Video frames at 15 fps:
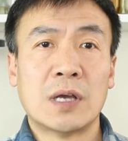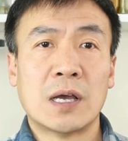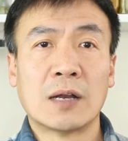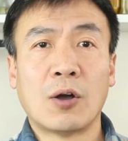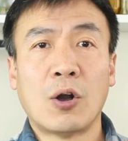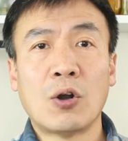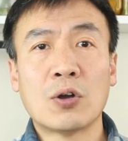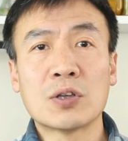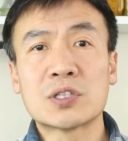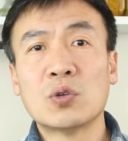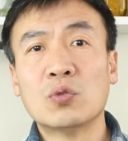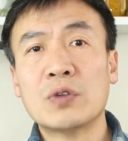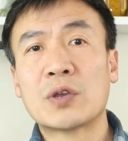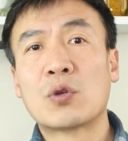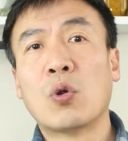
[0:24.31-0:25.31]
and
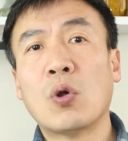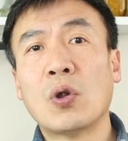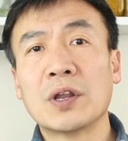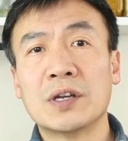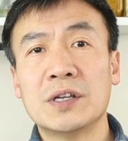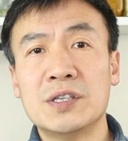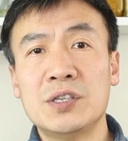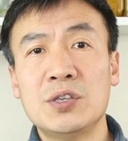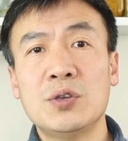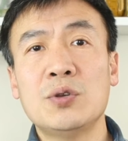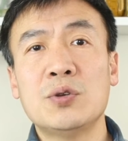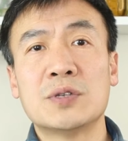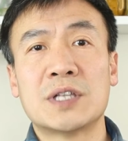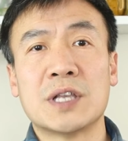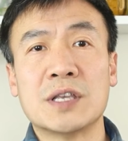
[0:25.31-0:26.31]
also recorded
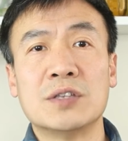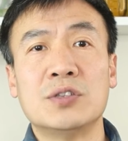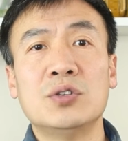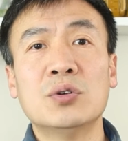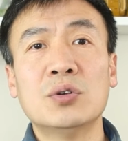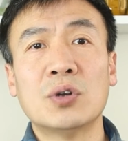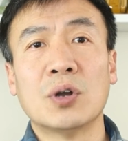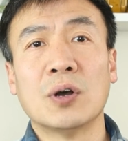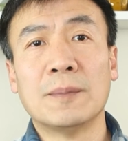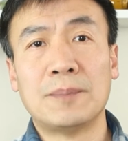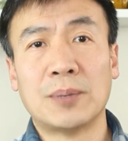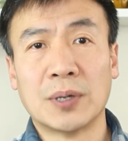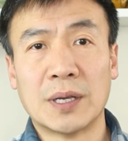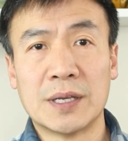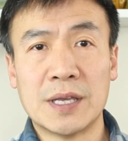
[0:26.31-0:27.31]
use in
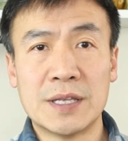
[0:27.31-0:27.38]
Europe